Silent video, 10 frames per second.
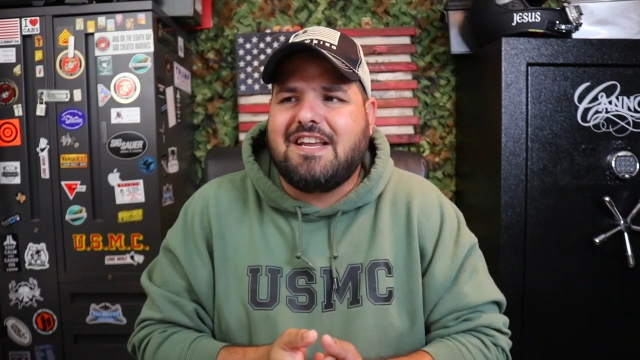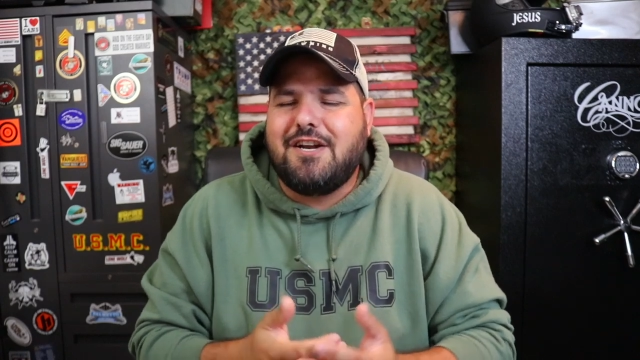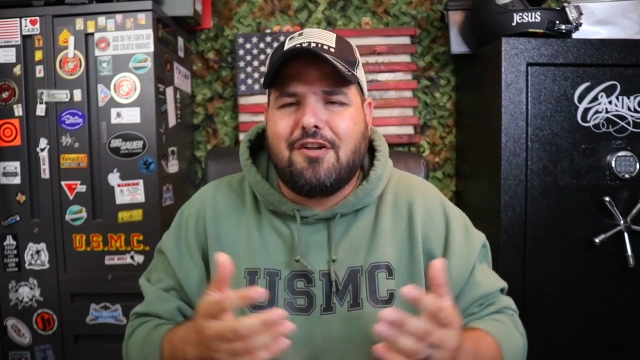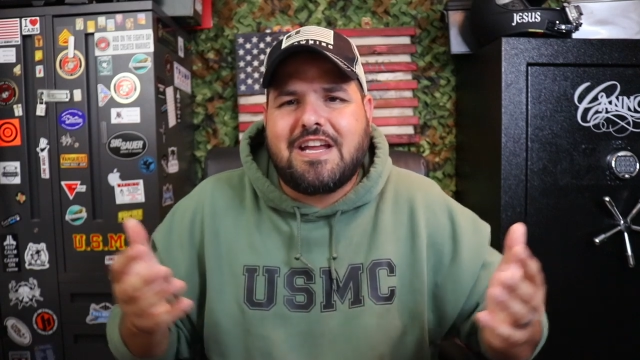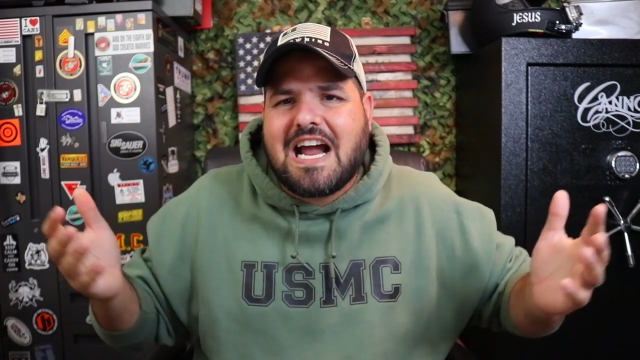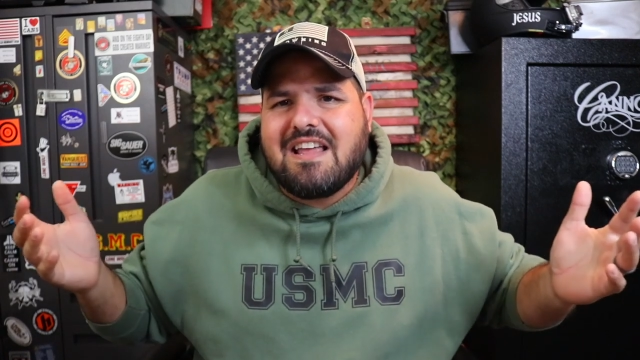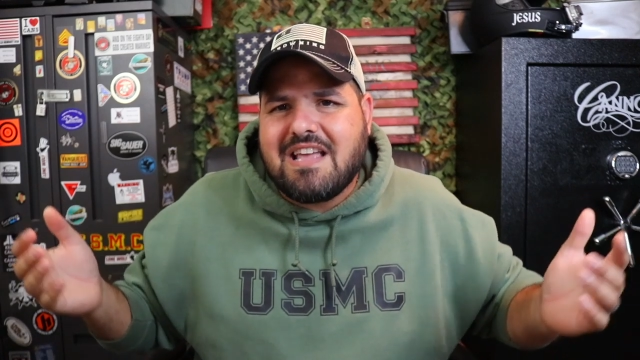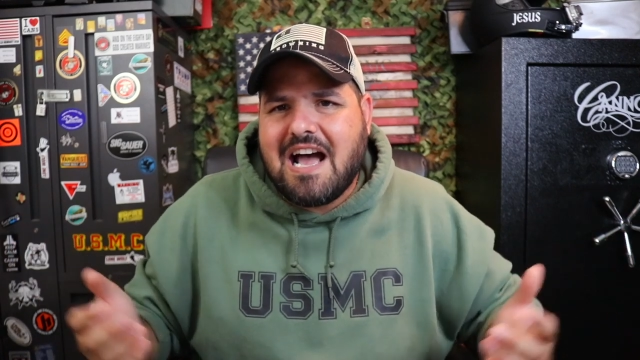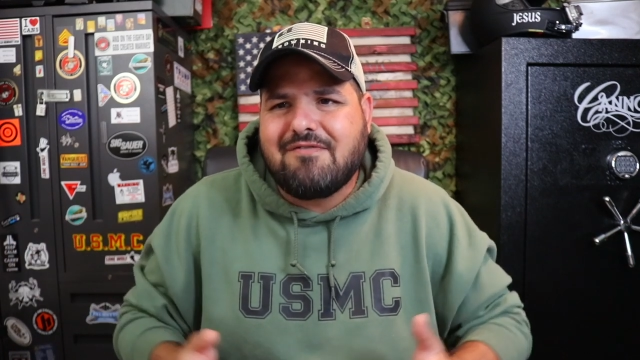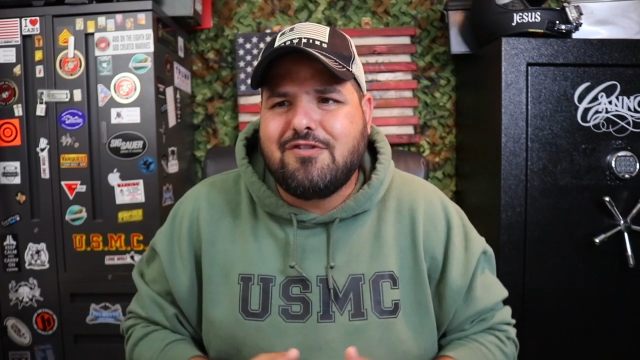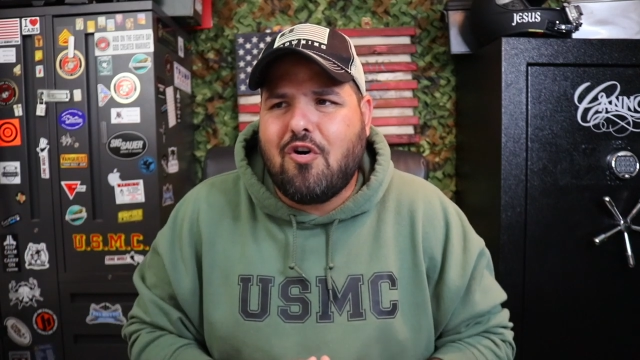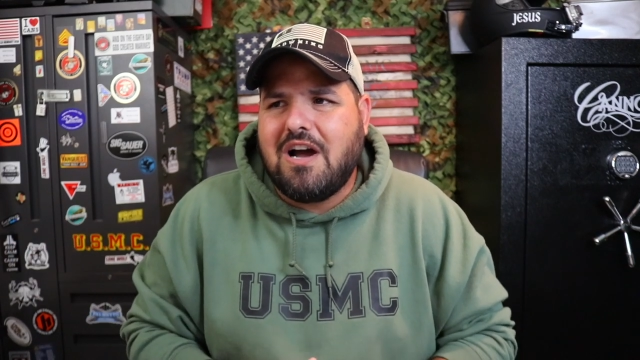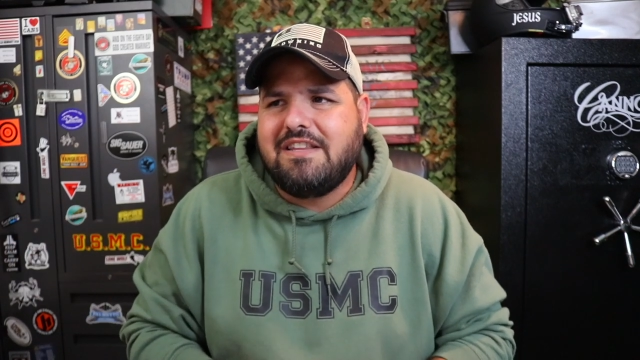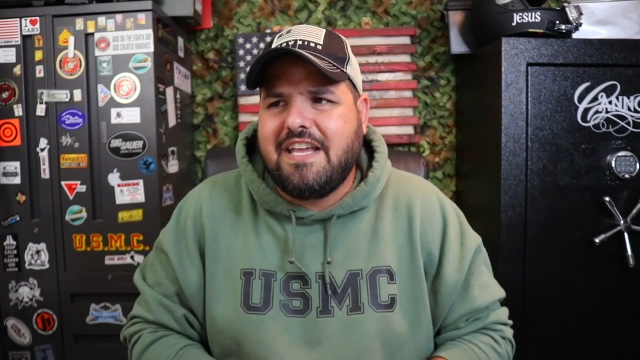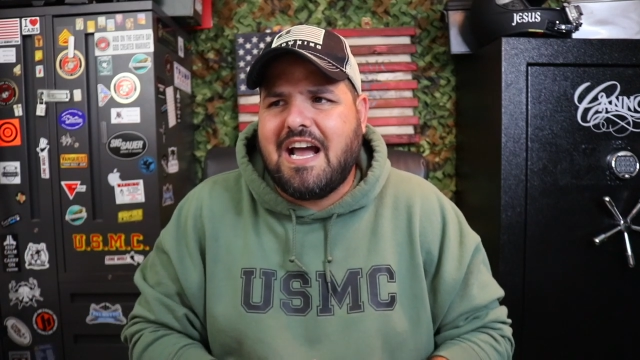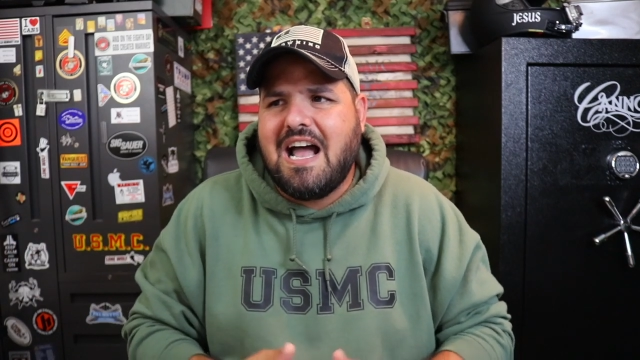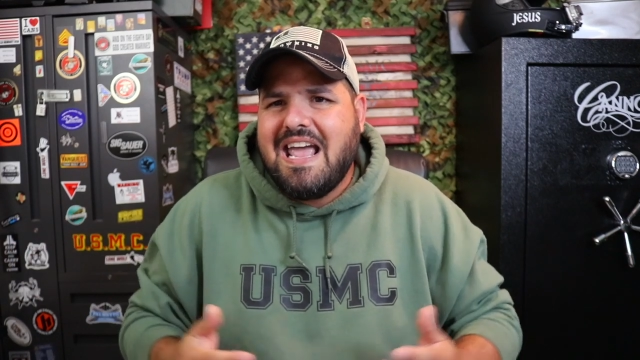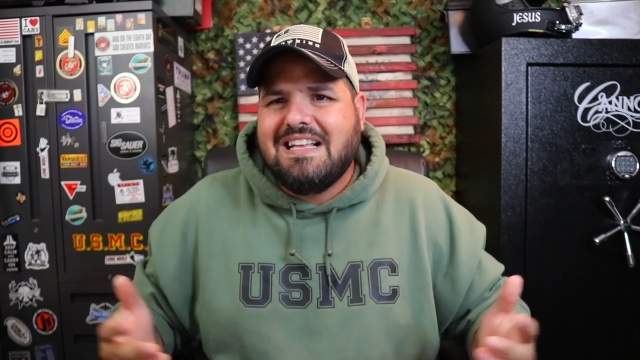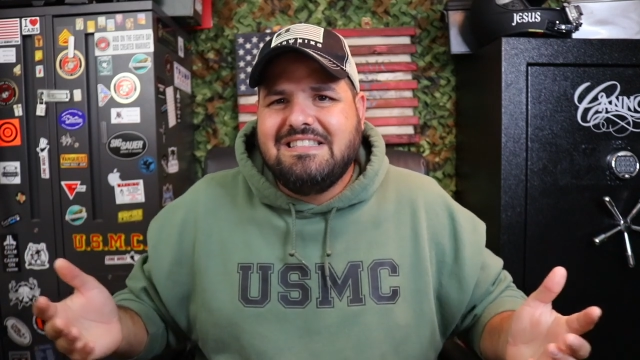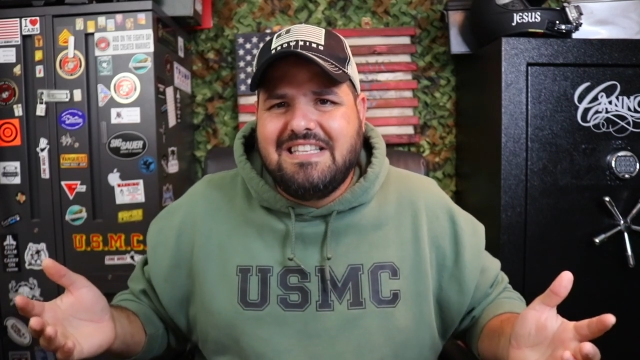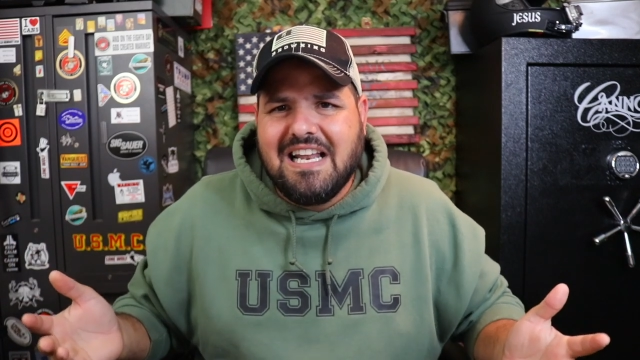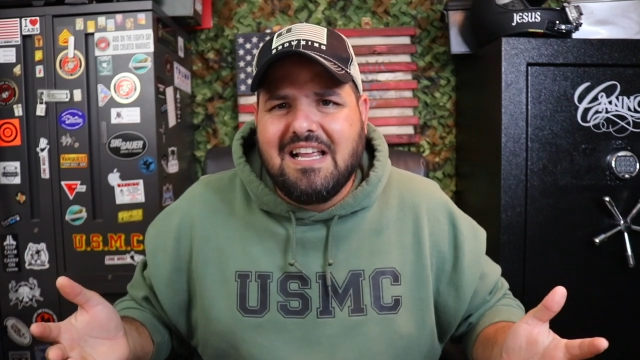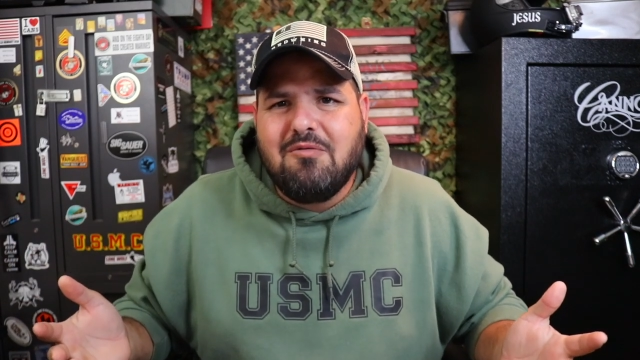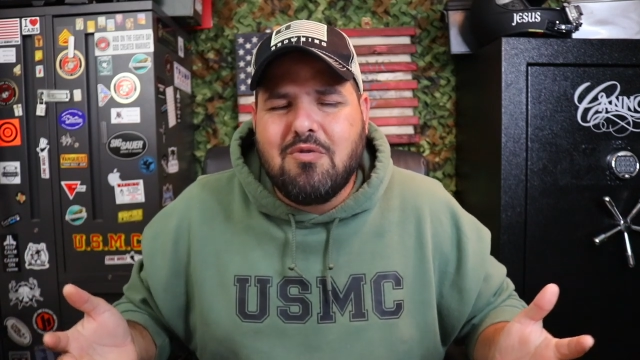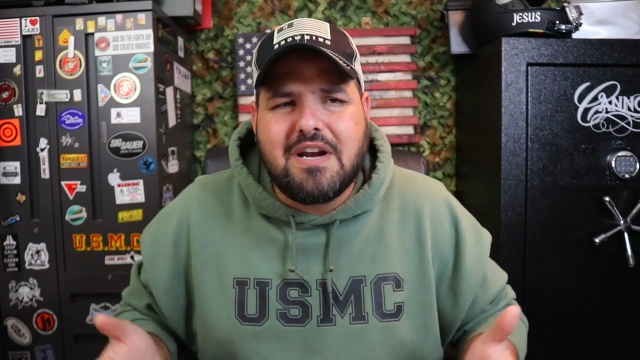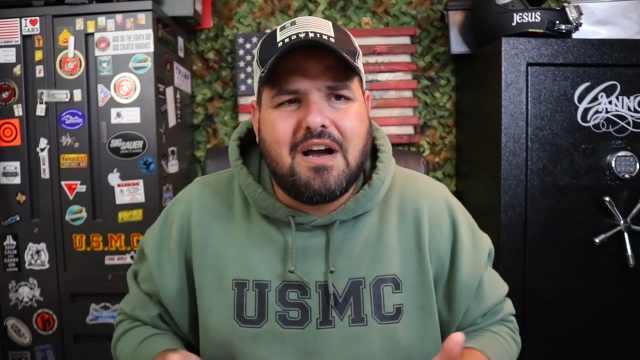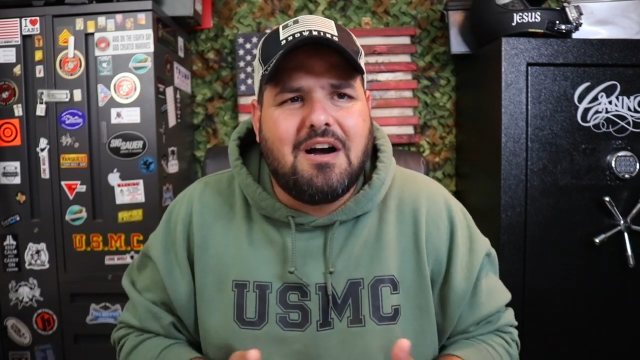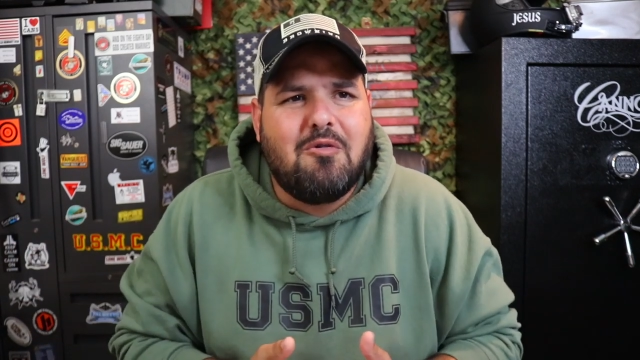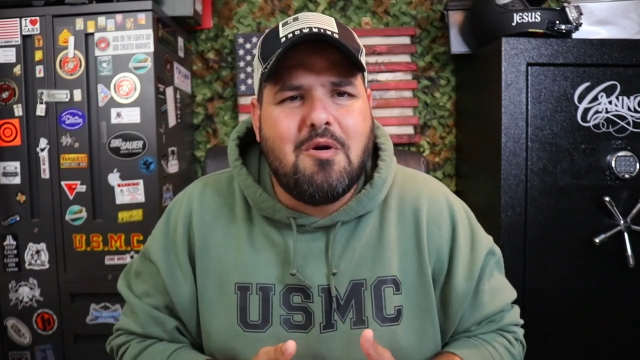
you know, the guy that have no idea. Dealing with a uh,